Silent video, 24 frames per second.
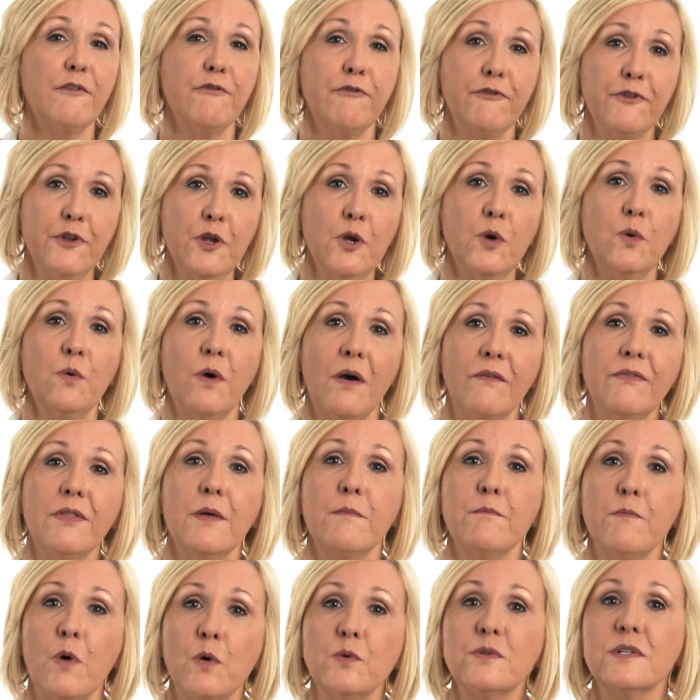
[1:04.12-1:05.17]
a few of the
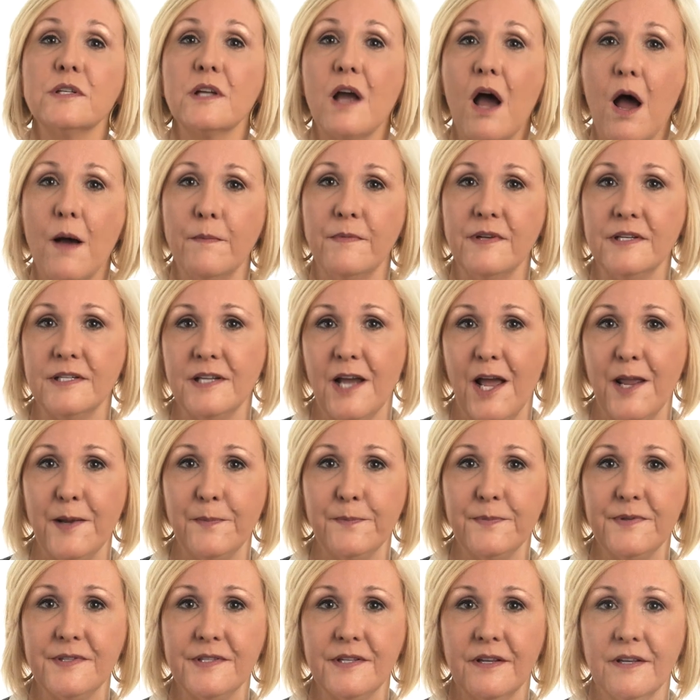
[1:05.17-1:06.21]
most common
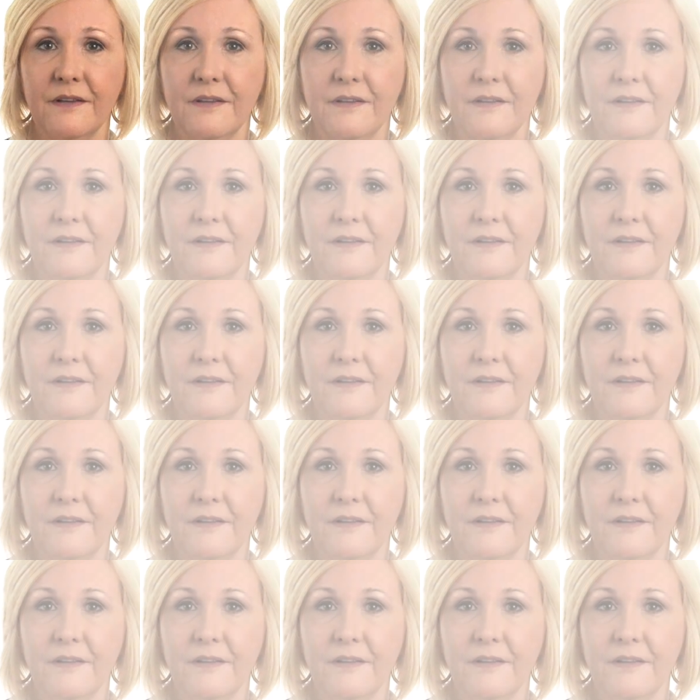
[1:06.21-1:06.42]
types.